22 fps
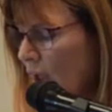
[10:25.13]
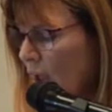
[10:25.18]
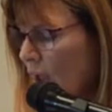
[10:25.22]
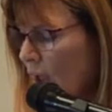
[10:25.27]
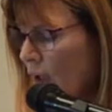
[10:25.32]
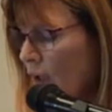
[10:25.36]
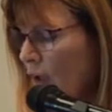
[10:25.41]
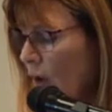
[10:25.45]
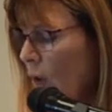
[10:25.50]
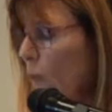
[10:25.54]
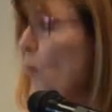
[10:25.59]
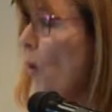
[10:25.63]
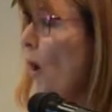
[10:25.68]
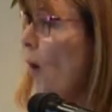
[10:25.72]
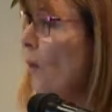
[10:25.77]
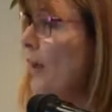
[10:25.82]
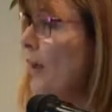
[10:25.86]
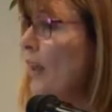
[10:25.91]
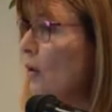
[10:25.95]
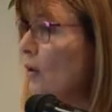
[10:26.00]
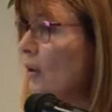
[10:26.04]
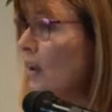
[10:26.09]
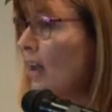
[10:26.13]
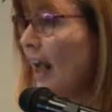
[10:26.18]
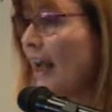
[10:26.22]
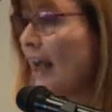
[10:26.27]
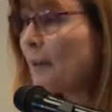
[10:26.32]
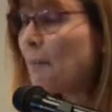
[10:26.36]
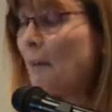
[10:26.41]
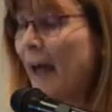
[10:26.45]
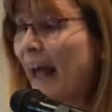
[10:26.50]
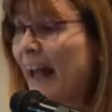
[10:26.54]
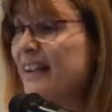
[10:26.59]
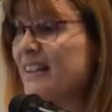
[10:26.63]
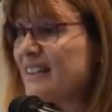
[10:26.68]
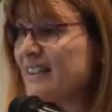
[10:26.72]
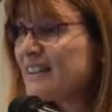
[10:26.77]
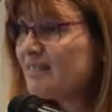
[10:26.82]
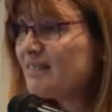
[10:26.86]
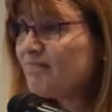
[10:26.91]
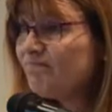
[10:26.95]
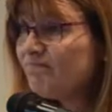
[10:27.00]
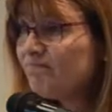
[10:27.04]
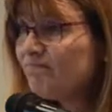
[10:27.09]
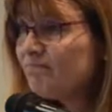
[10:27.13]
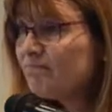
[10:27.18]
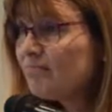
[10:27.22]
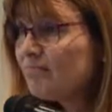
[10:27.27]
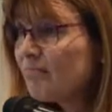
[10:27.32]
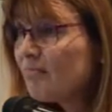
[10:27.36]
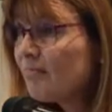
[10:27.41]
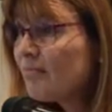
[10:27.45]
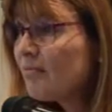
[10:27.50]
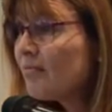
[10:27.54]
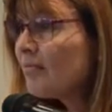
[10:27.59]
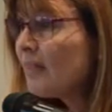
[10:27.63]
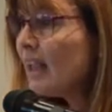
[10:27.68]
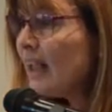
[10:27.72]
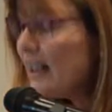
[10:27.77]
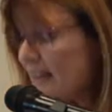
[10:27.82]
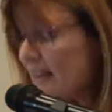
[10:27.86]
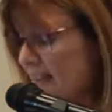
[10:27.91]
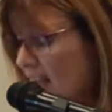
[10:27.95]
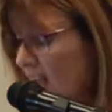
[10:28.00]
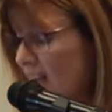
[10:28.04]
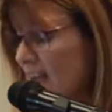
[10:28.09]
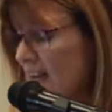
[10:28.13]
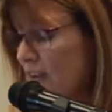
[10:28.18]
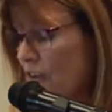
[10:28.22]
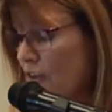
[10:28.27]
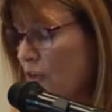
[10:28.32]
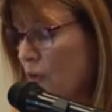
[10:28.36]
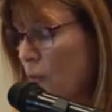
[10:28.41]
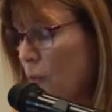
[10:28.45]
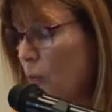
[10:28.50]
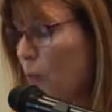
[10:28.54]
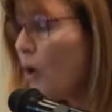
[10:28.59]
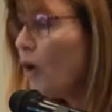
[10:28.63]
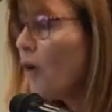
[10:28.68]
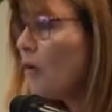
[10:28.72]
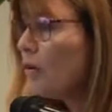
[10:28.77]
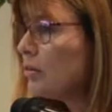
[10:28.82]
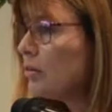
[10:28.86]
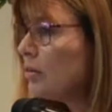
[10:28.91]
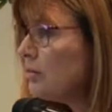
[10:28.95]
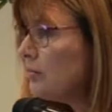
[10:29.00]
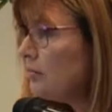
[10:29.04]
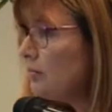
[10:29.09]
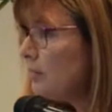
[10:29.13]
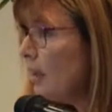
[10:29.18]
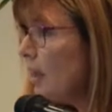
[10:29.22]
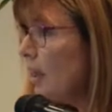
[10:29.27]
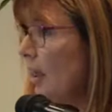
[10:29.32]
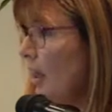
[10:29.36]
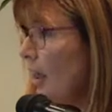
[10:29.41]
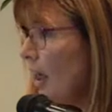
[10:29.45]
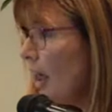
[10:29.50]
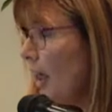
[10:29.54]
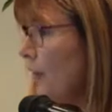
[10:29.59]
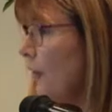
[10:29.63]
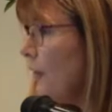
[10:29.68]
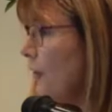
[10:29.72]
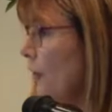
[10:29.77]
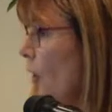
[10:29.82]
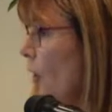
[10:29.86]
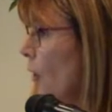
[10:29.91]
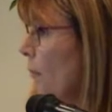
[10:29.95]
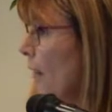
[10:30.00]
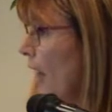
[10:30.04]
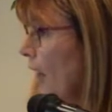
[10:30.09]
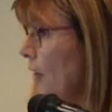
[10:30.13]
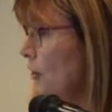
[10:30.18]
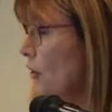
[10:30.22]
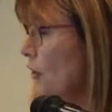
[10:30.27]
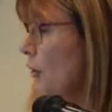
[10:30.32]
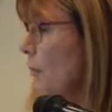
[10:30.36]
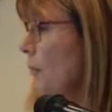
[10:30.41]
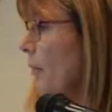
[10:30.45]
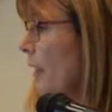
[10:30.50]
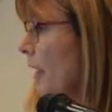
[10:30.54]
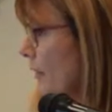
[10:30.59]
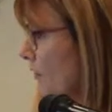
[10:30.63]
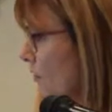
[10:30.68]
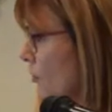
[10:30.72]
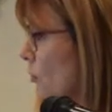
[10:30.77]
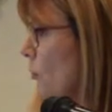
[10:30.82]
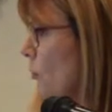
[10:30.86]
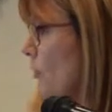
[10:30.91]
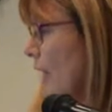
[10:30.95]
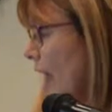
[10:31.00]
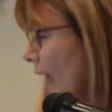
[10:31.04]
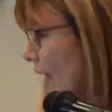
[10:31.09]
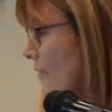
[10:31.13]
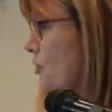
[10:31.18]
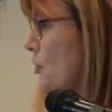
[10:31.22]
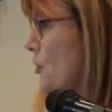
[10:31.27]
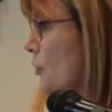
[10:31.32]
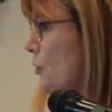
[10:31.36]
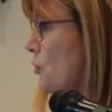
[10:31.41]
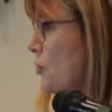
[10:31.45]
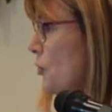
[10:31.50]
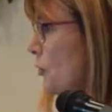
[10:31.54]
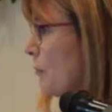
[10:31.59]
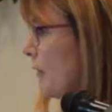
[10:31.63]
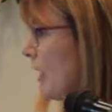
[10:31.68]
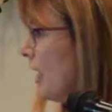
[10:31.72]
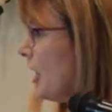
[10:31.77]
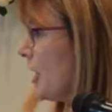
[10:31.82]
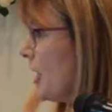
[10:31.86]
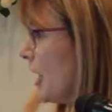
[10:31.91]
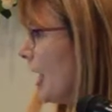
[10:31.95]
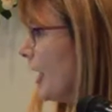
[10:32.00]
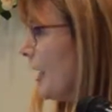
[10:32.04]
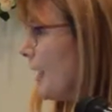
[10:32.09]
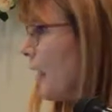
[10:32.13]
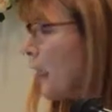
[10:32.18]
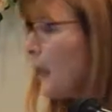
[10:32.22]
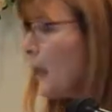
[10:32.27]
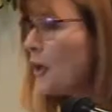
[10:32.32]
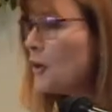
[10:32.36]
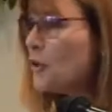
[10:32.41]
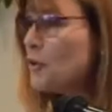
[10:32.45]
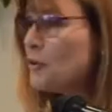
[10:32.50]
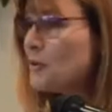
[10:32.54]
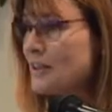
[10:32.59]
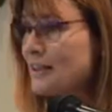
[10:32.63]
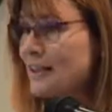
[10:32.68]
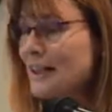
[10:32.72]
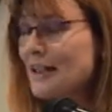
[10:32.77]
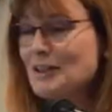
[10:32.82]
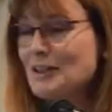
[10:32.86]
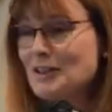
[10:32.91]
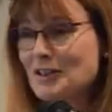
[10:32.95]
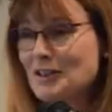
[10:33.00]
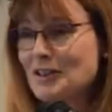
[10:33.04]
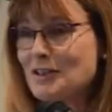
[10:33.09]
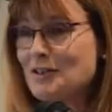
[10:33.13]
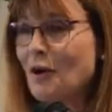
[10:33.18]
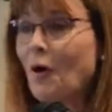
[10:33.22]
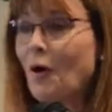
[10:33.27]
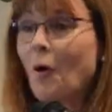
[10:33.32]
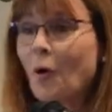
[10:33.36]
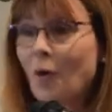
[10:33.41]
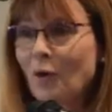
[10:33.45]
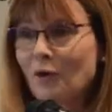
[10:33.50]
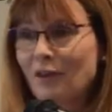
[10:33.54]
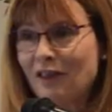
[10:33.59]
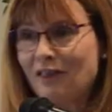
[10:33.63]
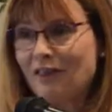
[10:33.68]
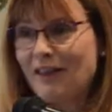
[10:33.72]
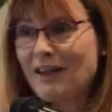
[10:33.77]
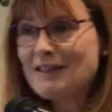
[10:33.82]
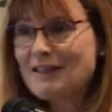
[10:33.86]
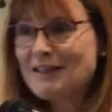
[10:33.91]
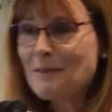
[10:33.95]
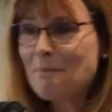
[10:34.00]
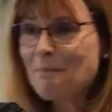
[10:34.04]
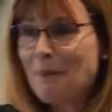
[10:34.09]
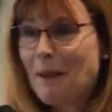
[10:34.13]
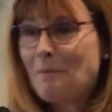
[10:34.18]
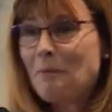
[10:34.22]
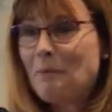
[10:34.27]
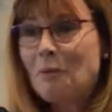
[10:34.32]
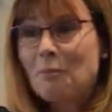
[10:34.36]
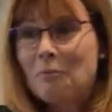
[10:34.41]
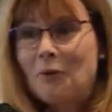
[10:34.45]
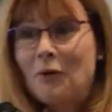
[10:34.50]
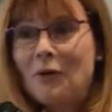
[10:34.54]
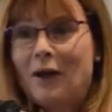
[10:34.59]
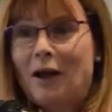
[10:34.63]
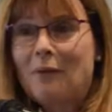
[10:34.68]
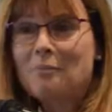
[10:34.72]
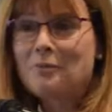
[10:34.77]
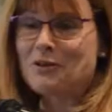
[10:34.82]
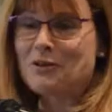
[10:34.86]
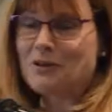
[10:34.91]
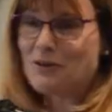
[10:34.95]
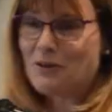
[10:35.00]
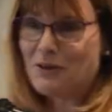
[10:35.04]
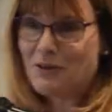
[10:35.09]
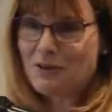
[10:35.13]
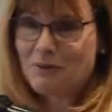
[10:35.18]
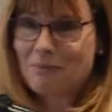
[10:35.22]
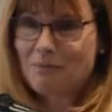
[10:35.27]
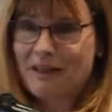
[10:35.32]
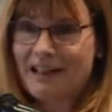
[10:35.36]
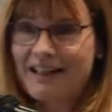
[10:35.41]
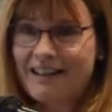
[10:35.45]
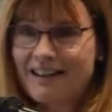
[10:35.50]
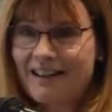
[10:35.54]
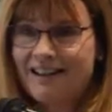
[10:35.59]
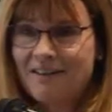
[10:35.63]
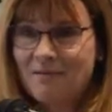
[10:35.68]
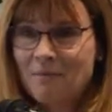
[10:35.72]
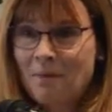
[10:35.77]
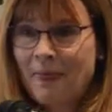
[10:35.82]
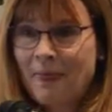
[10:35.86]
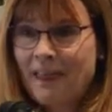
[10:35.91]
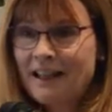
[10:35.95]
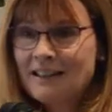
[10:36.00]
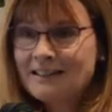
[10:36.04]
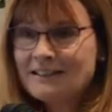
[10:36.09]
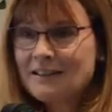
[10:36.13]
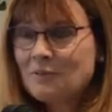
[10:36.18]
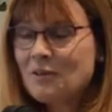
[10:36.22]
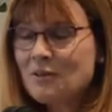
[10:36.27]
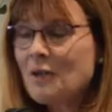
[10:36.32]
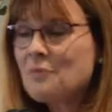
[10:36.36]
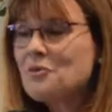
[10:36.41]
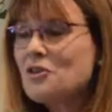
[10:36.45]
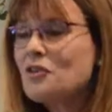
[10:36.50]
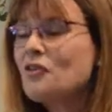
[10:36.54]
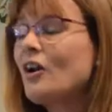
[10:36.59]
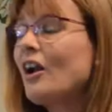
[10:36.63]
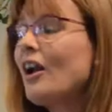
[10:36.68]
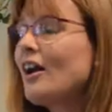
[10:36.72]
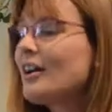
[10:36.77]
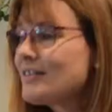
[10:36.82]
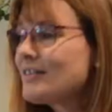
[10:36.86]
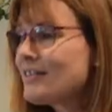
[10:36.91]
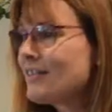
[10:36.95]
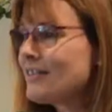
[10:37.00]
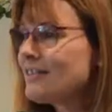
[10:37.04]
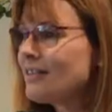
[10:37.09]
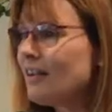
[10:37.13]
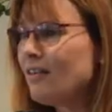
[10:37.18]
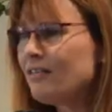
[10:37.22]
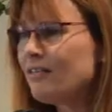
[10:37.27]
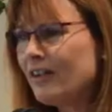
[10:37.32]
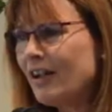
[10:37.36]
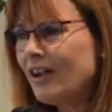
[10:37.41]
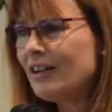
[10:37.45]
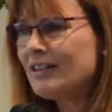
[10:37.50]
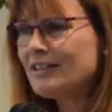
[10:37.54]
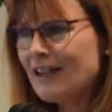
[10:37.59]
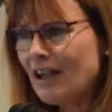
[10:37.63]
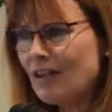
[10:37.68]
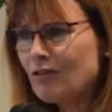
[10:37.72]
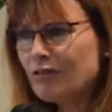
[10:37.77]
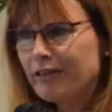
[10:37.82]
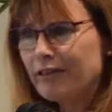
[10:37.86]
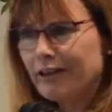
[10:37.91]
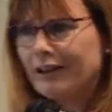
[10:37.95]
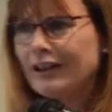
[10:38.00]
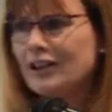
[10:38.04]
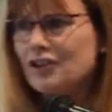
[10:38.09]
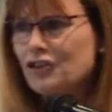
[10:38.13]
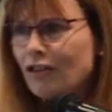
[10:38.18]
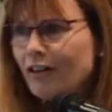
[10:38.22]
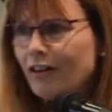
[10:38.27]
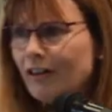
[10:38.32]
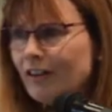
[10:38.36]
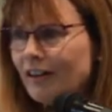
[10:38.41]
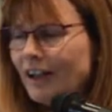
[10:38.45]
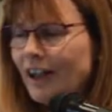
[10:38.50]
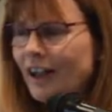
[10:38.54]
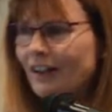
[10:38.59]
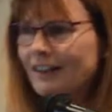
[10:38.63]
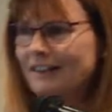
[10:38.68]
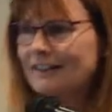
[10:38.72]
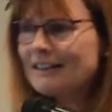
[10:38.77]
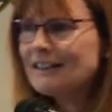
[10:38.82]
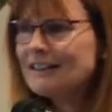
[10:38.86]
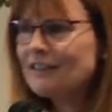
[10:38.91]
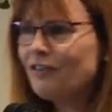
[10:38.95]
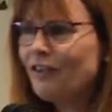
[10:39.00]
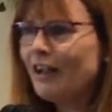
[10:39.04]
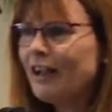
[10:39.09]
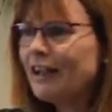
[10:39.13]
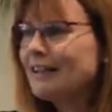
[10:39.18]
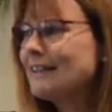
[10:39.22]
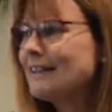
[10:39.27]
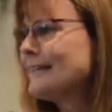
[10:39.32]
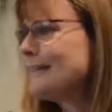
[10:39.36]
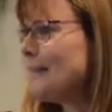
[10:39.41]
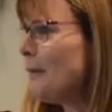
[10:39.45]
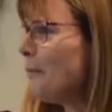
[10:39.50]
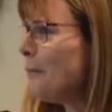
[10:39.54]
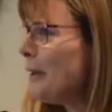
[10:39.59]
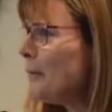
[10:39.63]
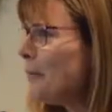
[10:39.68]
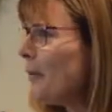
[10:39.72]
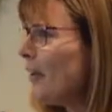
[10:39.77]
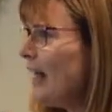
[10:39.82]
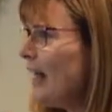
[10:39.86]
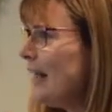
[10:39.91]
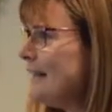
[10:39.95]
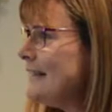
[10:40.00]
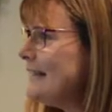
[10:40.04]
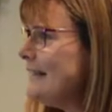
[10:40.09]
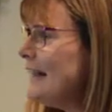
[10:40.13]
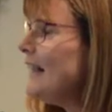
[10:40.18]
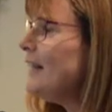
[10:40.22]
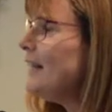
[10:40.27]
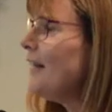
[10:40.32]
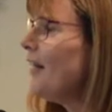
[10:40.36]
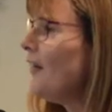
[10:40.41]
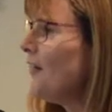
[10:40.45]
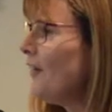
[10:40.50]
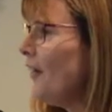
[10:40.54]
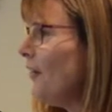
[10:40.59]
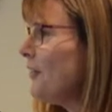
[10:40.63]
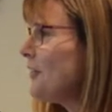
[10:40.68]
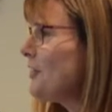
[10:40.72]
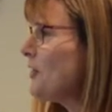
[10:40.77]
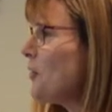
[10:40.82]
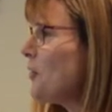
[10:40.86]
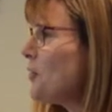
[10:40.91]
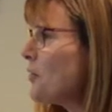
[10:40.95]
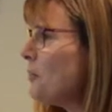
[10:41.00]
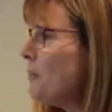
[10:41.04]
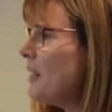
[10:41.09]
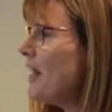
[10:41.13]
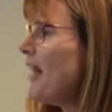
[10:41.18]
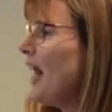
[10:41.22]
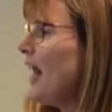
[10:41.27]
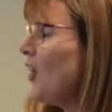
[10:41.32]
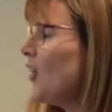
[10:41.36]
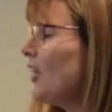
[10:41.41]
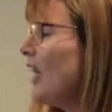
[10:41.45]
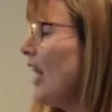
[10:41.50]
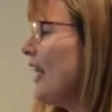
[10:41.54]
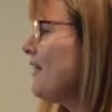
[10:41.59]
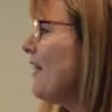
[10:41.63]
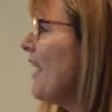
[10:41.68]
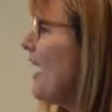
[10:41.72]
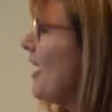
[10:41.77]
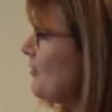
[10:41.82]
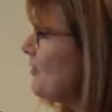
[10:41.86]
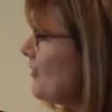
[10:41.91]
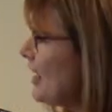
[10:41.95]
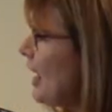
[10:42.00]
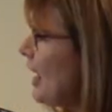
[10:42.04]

You know, what we look like matters. It does to the world. I don't know about you, but if you have social media, you see just all the things that people put up on social media. Mm-hmm. Sometimes you've got to ask yourself, yeah, is that really true? Because it's funny because some people I see the, on social media, they're like they're having